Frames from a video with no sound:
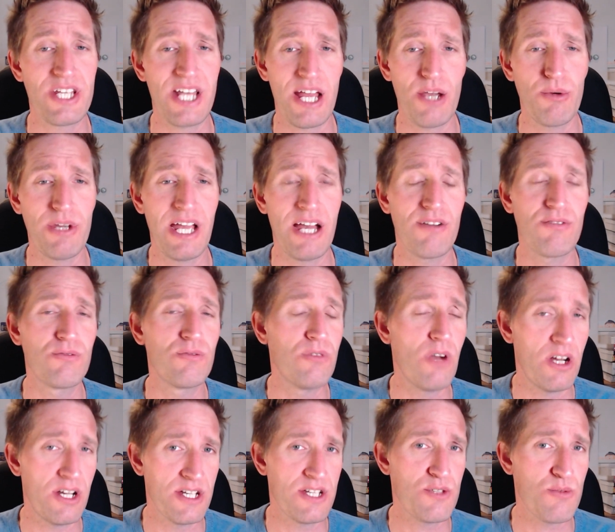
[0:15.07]
now we have
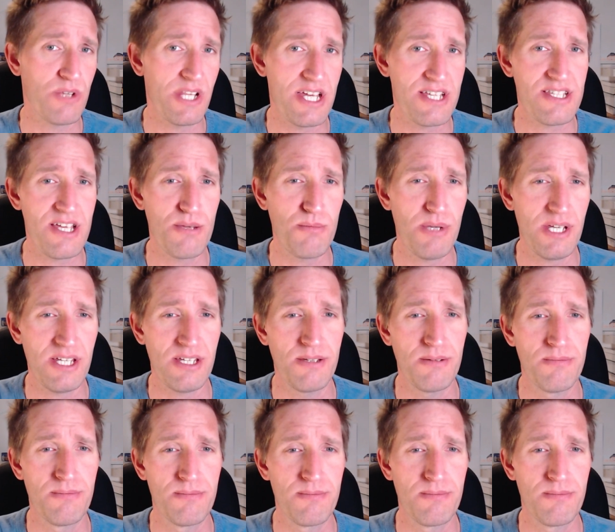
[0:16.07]
Rise with SAP.